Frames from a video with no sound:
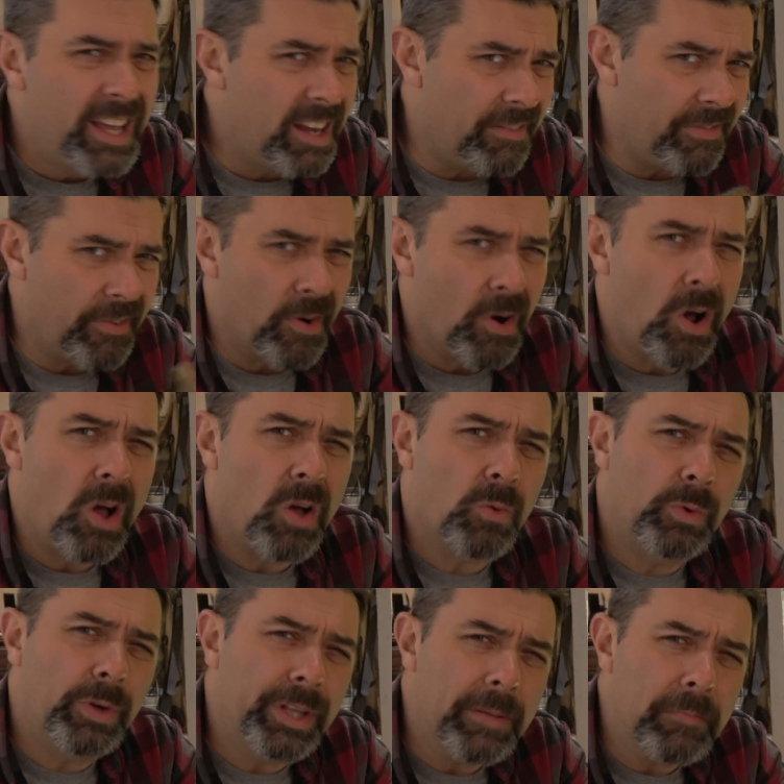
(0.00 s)
If they're
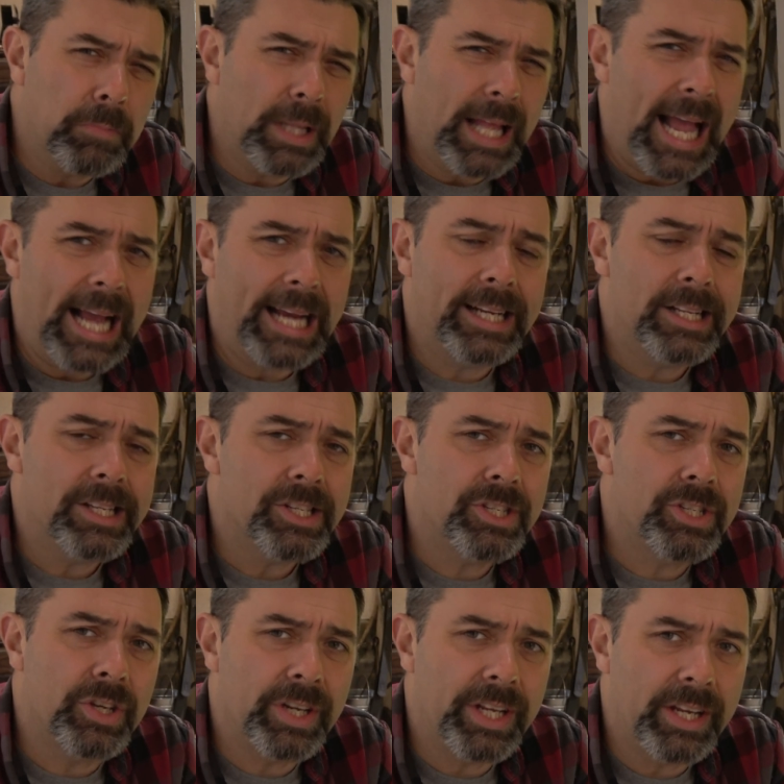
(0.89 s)
all really black and
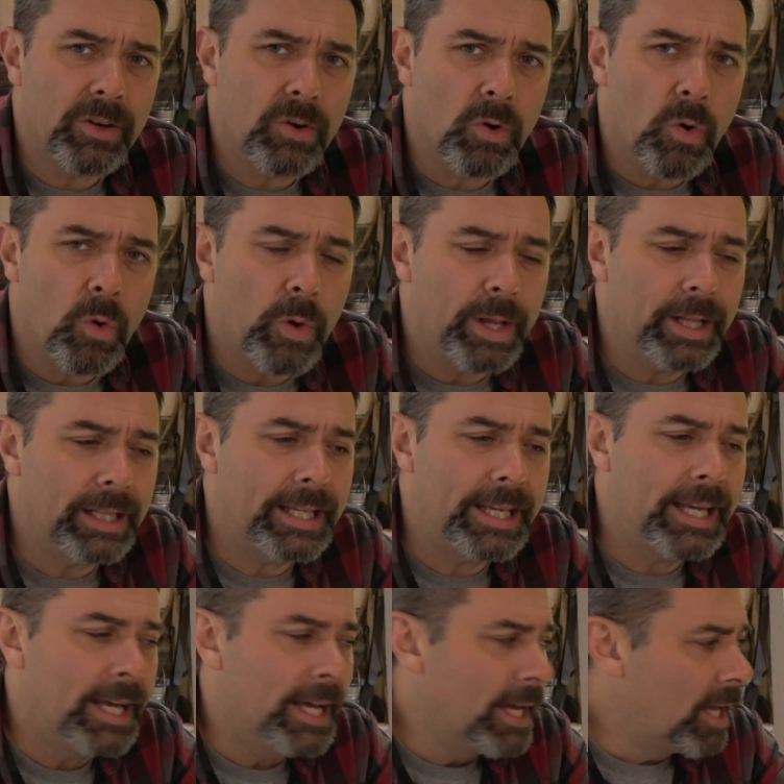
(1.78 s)
sooty or
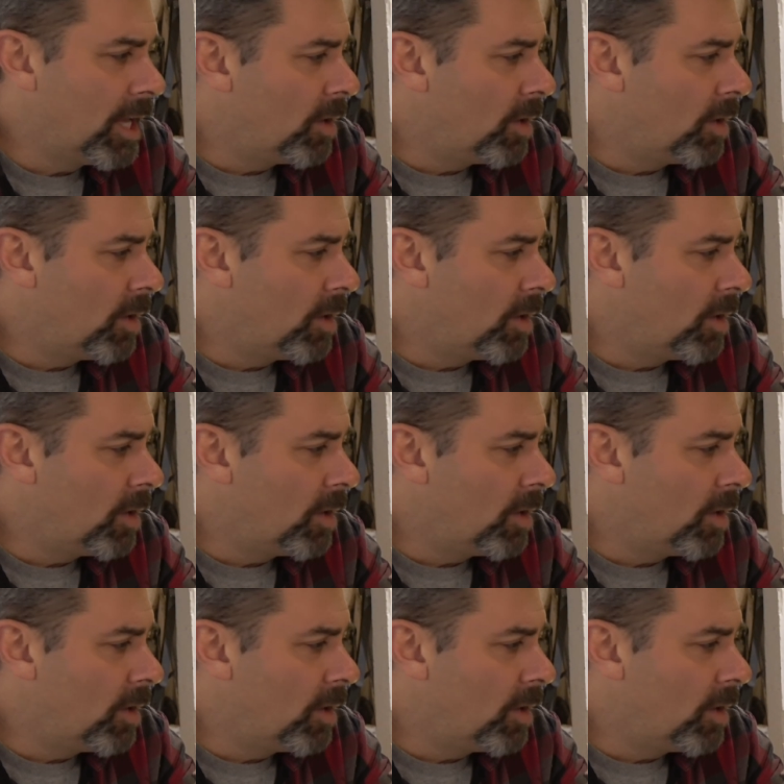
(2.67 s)
oily,